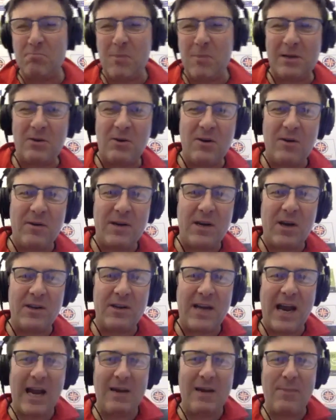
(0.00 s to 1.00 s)
I don't know, on
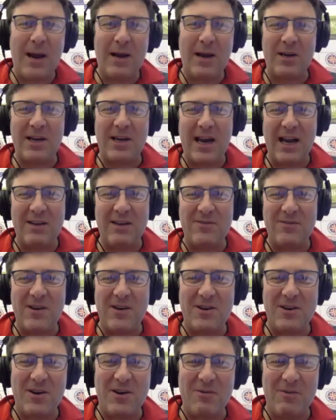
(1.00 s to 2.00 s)
your iPad or your iPhone,
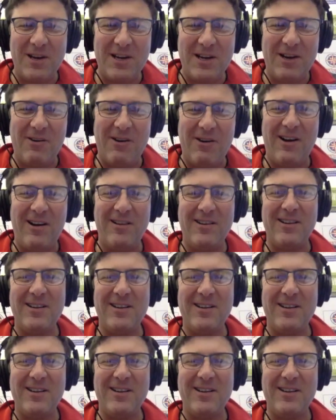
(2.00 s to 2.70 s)
I don't know what you're on.